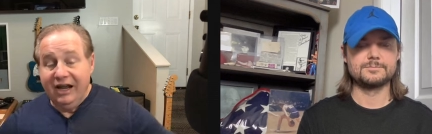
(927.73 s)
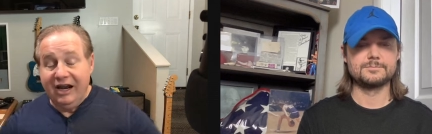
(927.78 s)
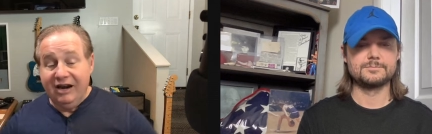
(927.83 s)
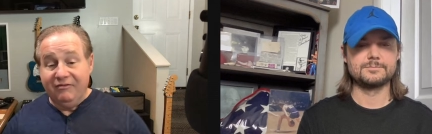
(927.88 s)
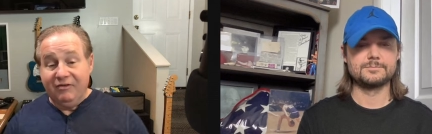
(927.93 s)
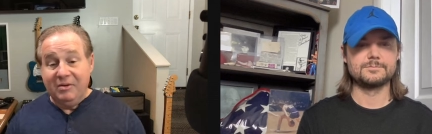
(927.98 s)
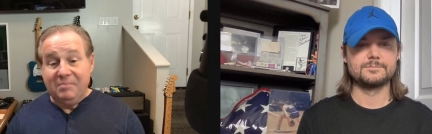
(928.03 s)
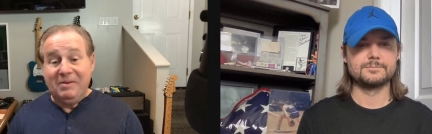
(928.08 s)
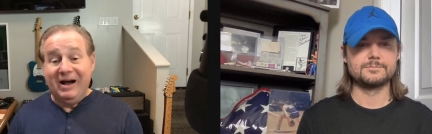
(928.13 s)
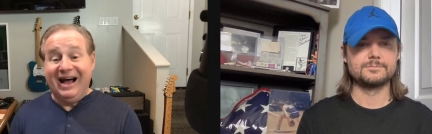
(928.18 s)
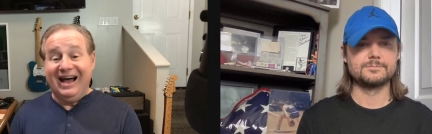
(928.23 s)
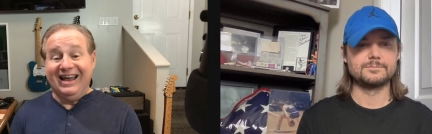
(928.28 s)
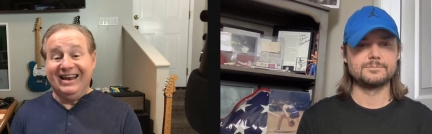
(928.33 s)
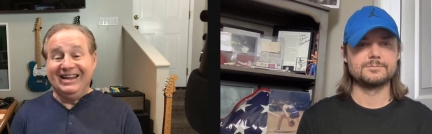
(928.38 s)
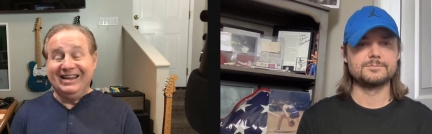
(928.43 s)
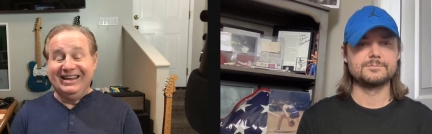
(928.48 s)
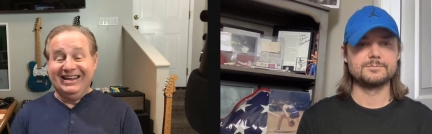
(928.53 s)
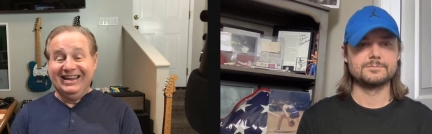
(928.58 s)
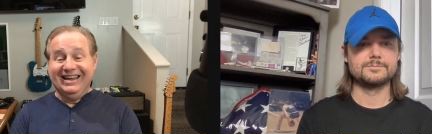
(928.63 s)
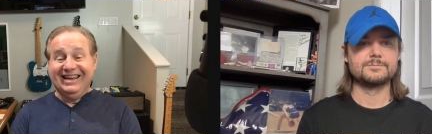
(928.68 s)

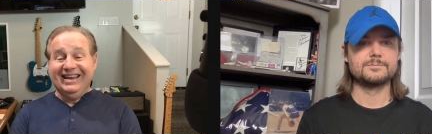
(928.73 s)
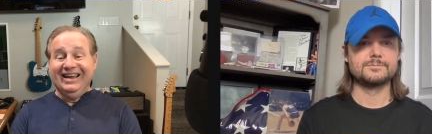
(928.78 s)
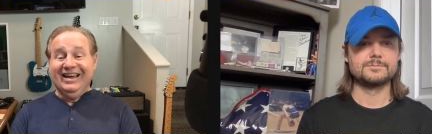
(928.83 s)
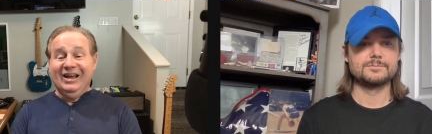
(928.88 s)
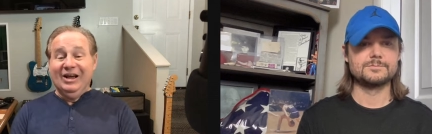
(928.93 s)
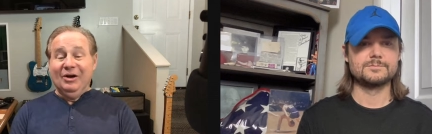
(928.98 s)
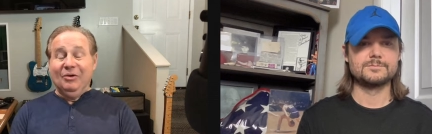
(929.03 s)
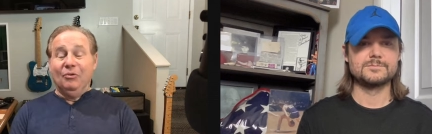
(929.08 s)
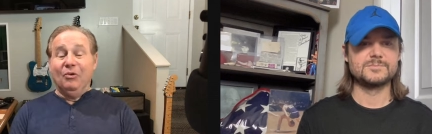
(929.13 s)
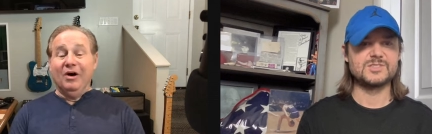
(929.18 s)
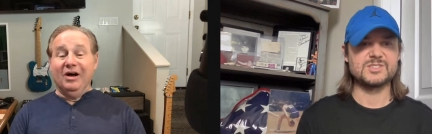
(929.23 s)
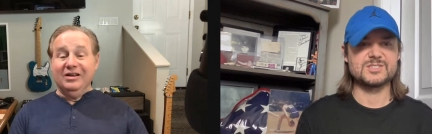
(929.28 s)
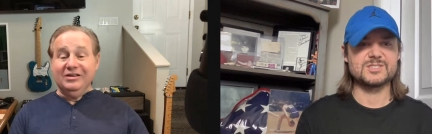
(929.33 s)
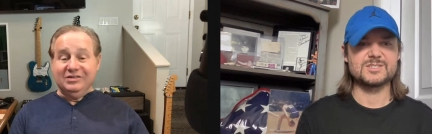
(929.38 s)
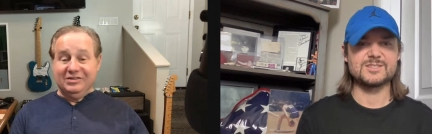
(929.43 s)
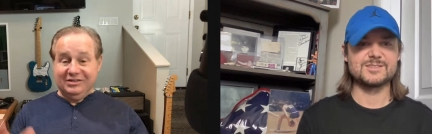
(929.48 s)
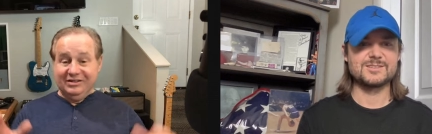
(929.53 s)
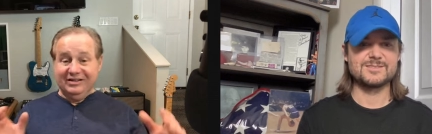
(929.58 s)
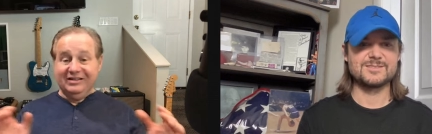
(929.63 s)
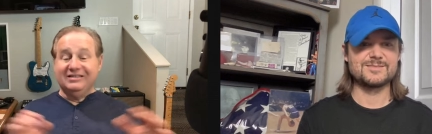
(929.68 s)
Speaker 1: everybody
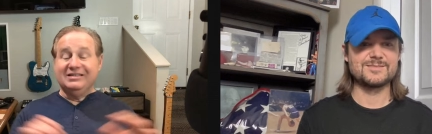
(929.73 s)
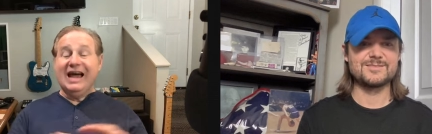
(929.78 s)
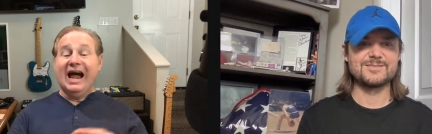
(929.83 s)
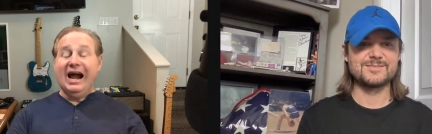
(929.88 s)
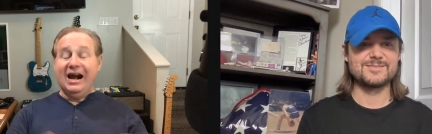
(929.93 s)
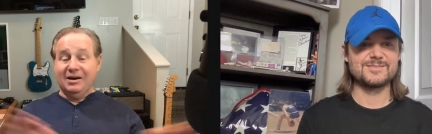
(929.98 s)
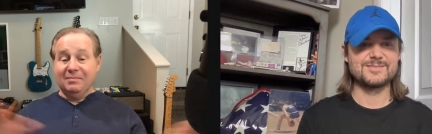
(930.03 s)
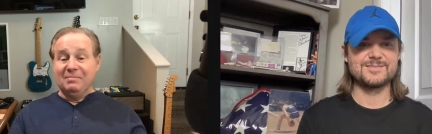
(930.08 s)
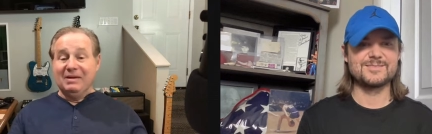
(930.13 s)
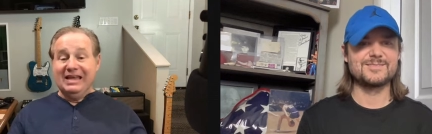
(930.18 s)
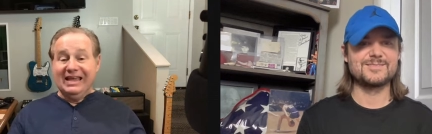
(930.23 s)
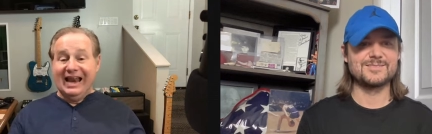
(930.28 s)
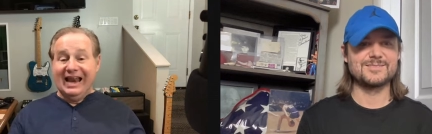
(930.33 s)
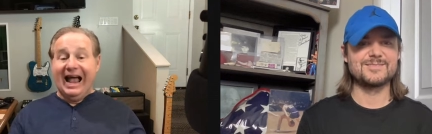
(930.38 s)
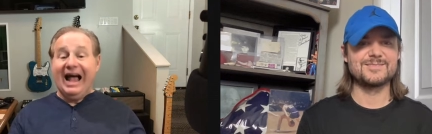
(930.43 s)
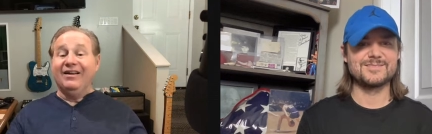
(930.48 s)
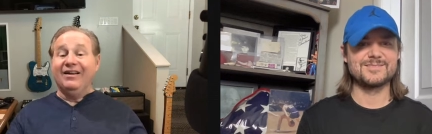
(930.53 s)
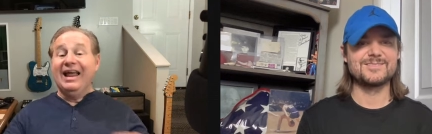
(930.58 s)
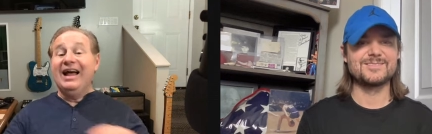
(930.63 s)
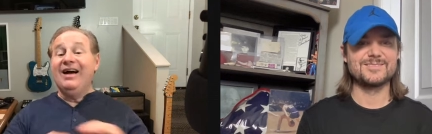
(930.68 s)
was tired of being
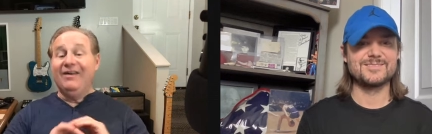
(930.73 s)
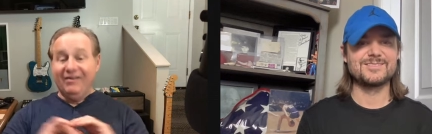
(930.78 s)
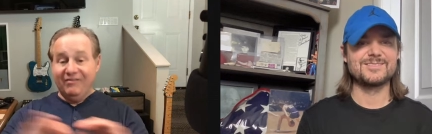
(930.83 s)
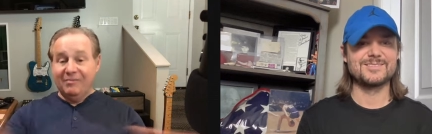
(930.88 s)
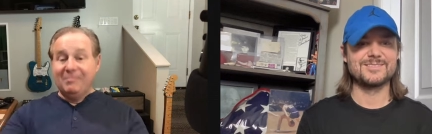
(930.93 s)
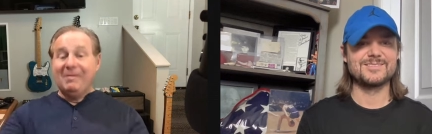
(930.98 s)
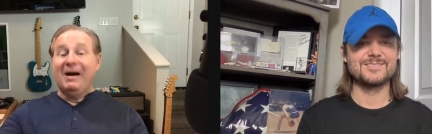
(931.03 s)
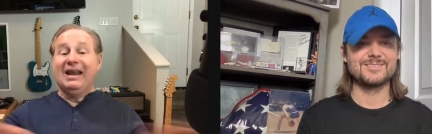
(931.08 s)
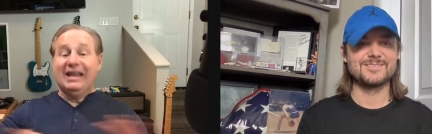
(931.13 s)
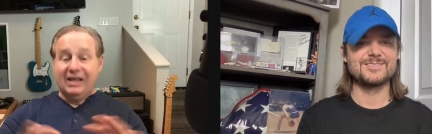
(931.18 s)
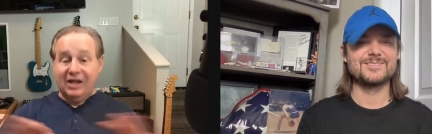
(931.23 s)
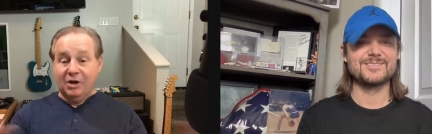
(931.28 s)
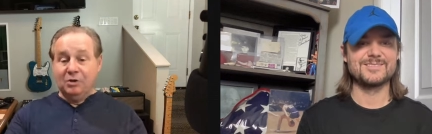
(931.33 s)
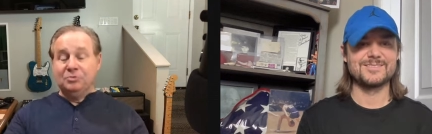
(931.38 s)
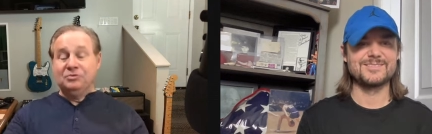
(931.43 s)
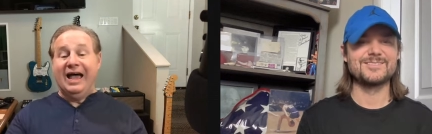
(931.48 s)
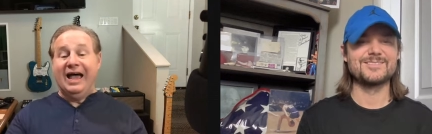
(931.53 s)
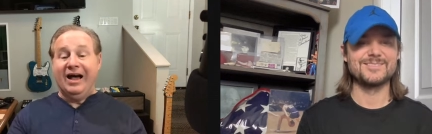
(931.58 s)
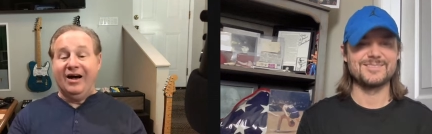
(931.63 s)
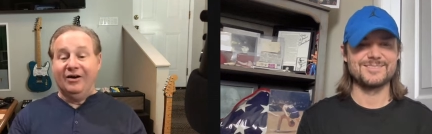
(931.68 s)
out. Now everybody
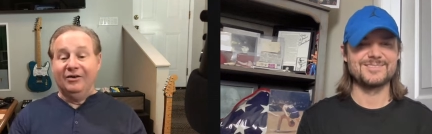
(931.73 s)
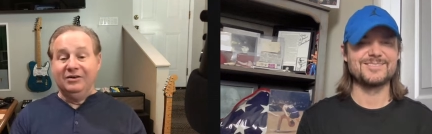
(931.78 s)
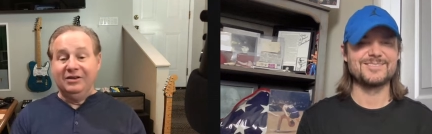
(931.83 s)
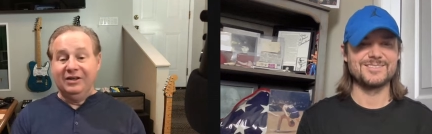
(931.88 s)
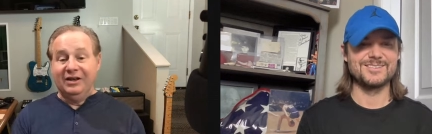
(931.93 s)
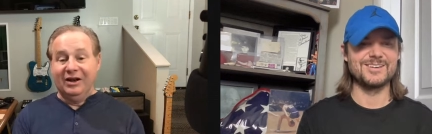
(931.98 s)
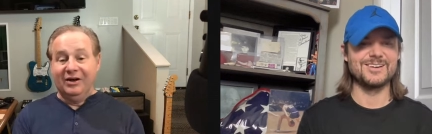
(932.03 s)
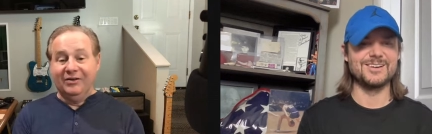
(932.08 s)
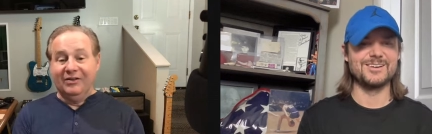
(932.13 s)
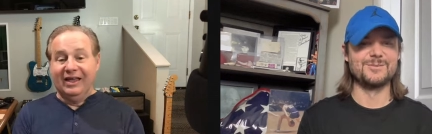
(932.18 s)
goes out. You know, yeah.